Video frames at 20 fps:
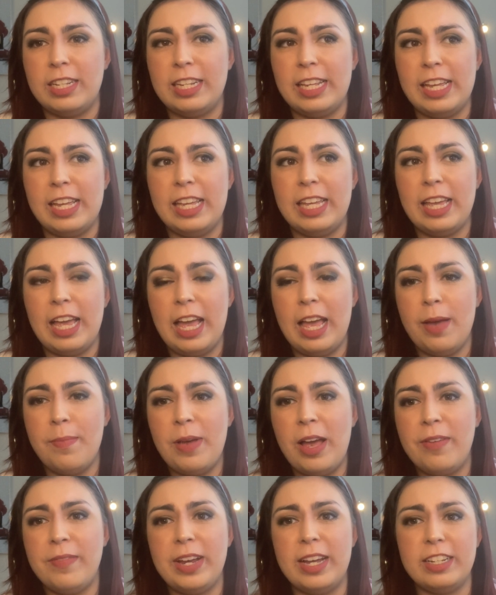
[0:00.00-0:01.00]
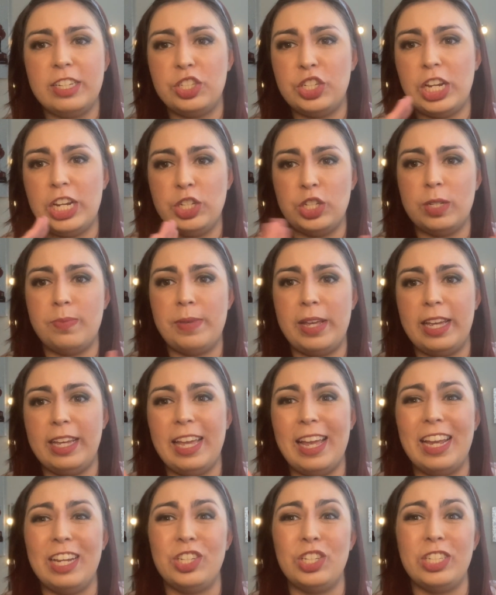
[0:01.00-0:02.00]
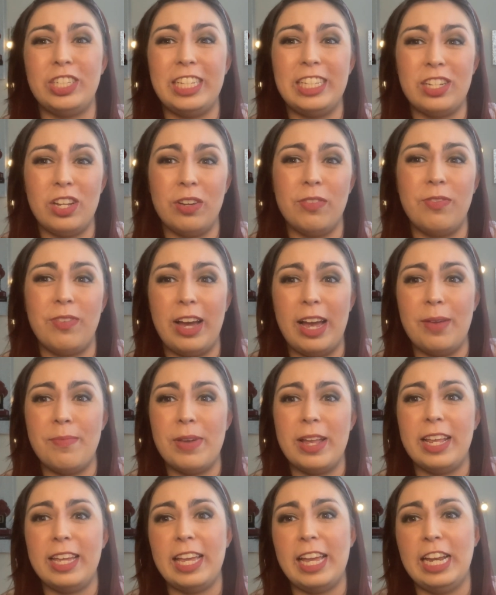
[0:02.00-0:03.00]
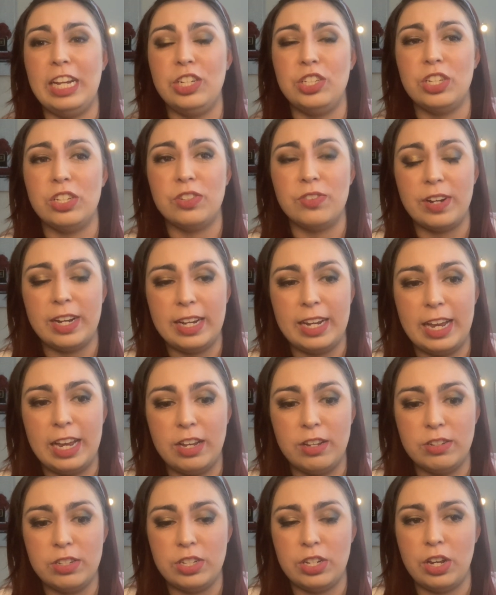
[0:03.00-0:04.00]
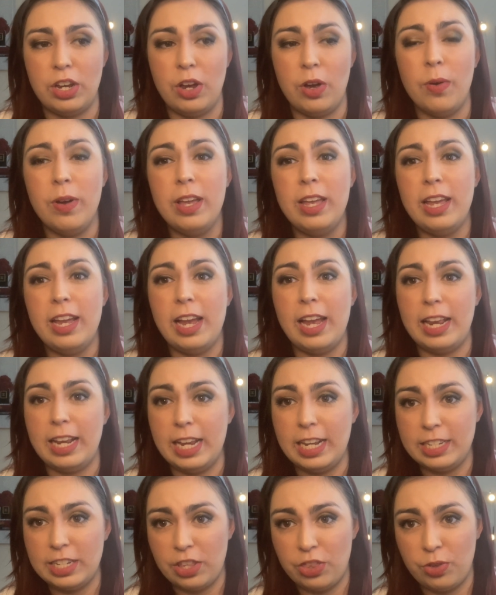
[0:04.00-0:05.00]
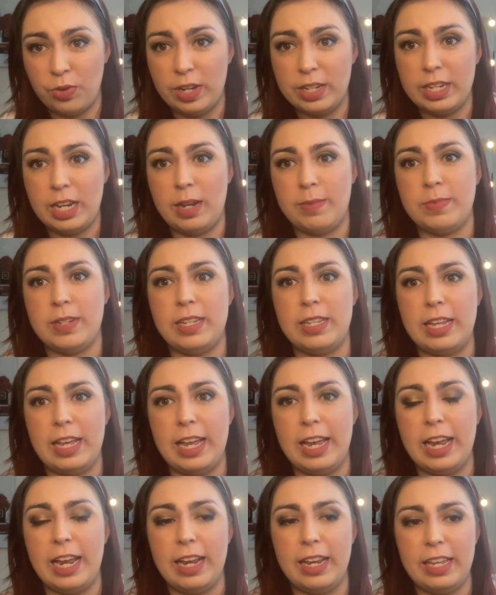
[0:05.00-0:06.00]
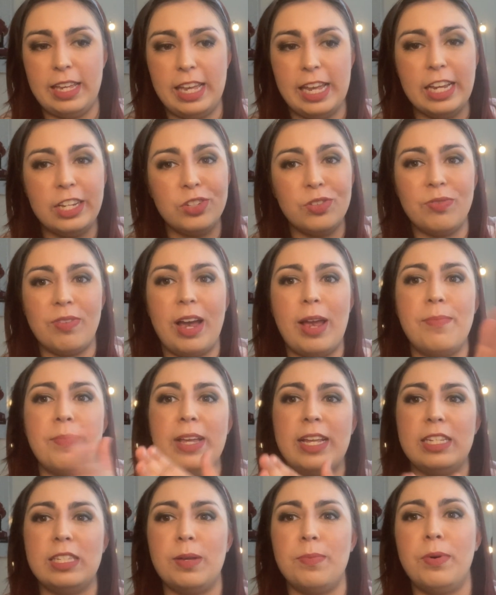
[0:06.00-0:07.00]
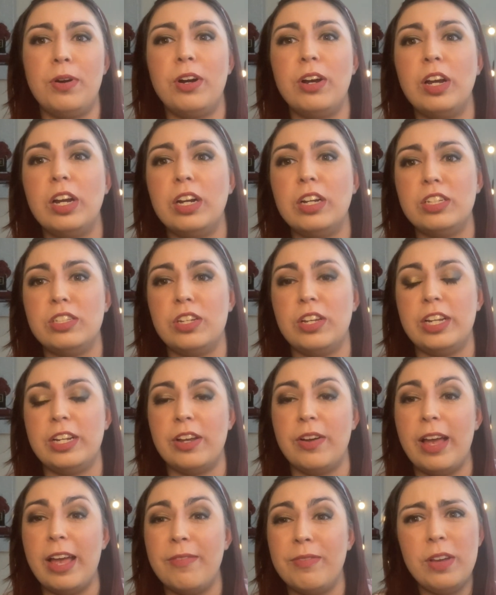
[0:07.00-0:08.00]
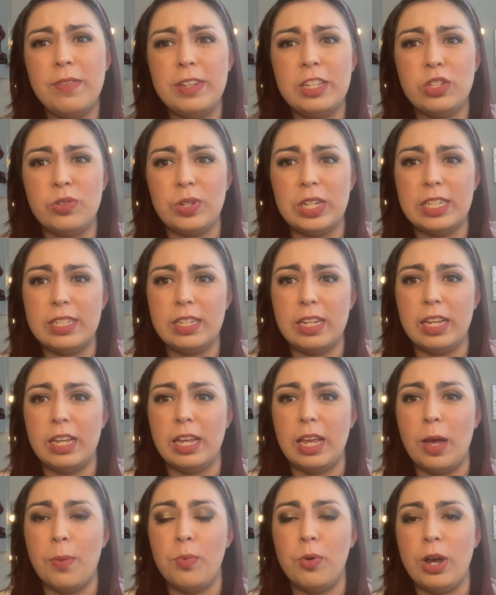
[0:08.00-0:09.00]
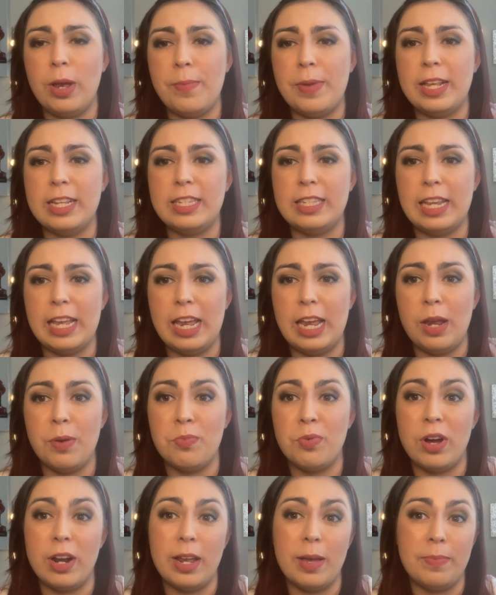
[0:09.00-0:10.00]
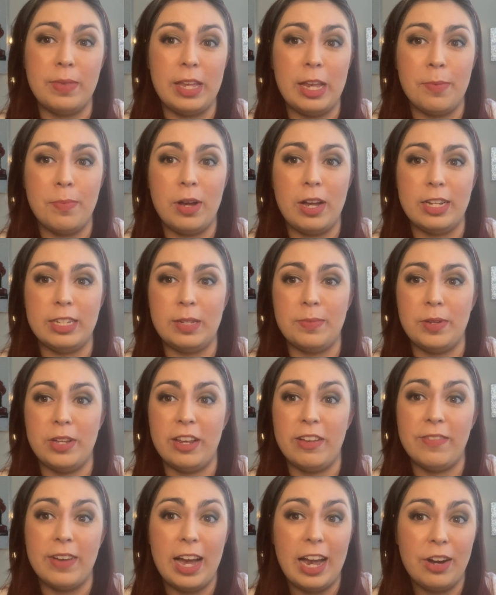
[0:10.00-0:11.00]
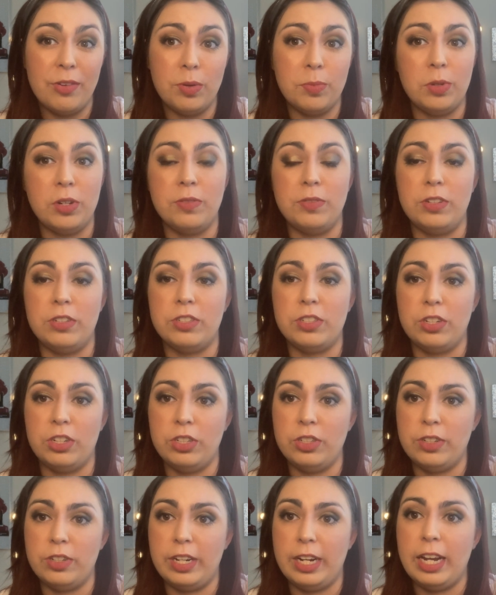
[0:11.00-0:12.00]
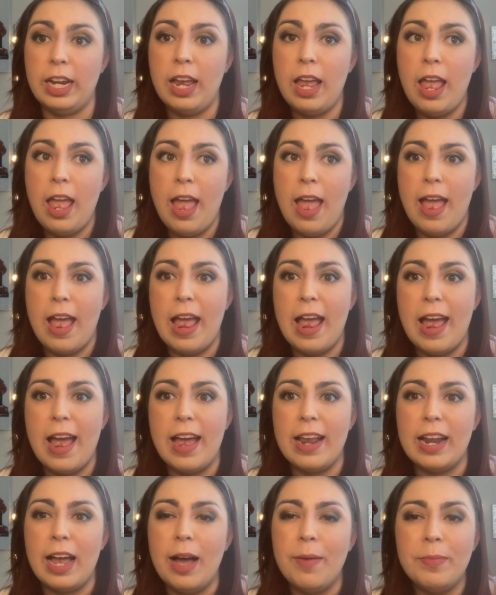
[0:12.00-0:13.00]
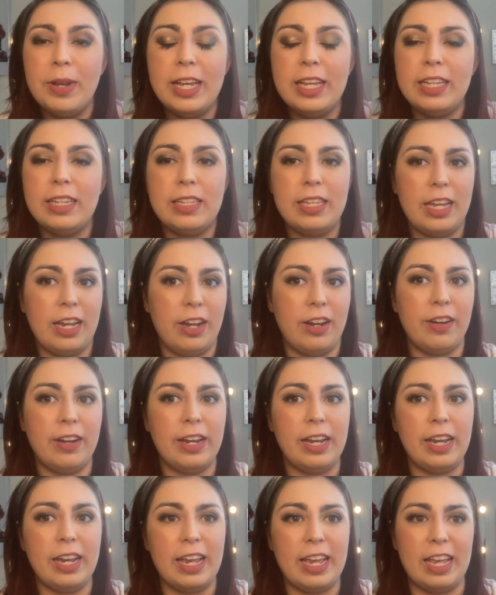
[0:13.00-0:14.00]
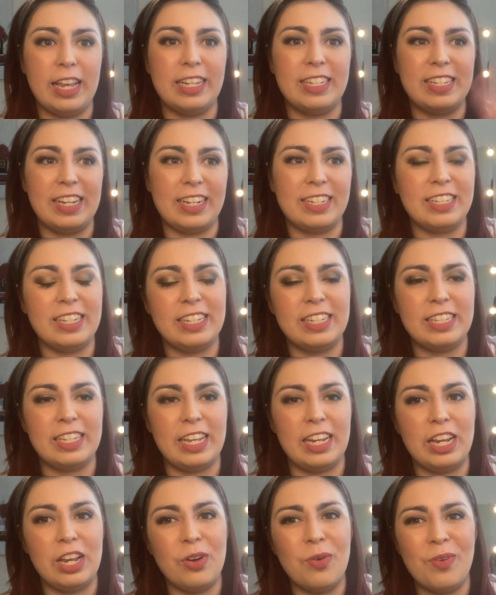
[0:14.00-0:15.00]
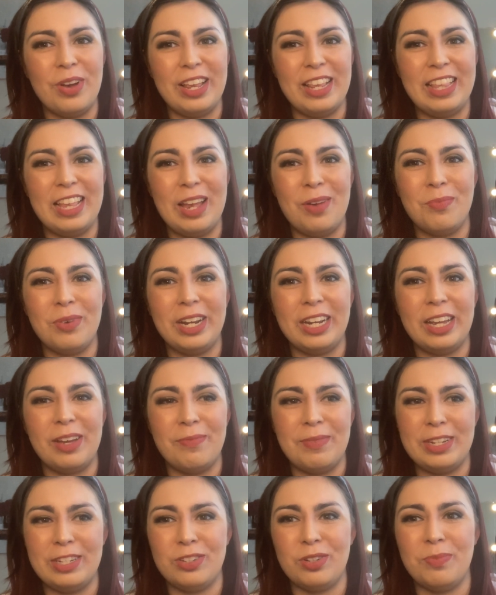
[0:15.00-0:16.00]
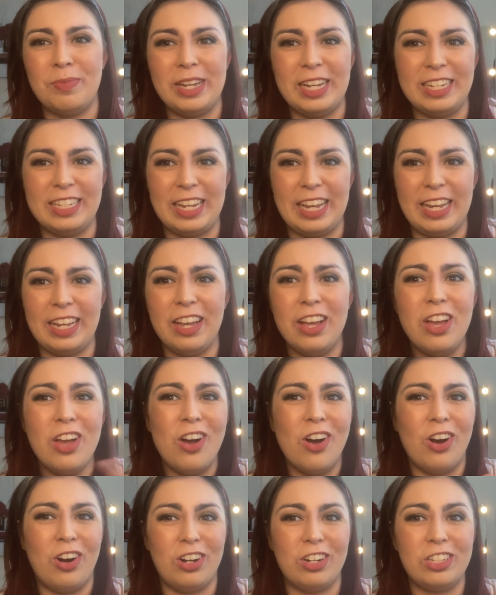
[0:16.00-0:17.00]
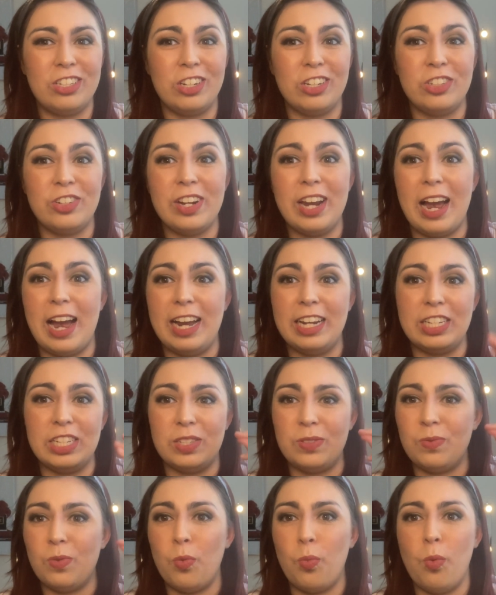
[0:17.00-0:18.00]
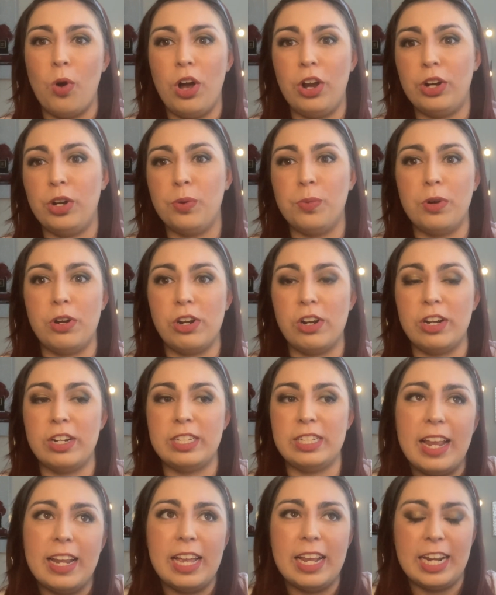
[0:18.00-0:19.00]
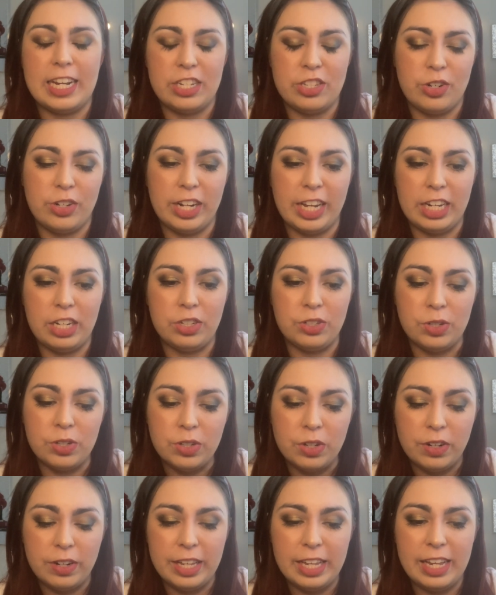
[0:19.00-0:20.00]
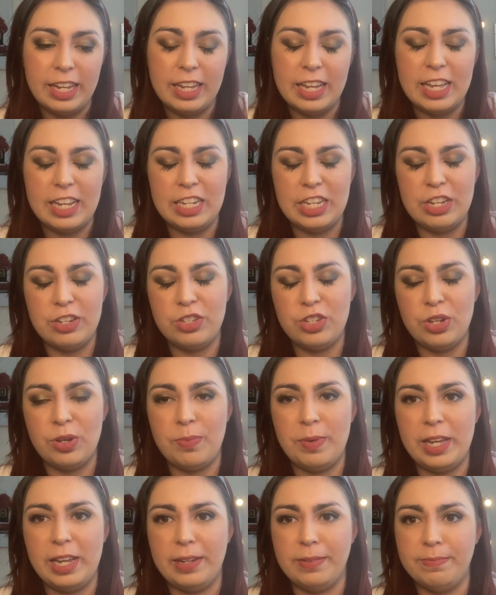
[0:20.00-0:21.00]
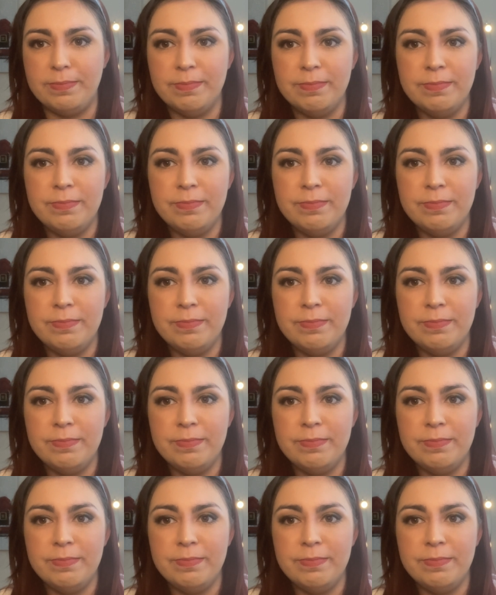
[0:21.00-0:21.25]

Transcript: He kept having to change his medications. He's on 5 medications right now, so he needs it 3 times a day, each 5 minutes apart. So, you know, every one of his recent appointments, they brought up the possibility of eye removal surgery. And I'm like Carrie in Sex and the City when they bring up Mr. Big's like heart surgery. I just waterworks, and then I started like Googling and YouTubing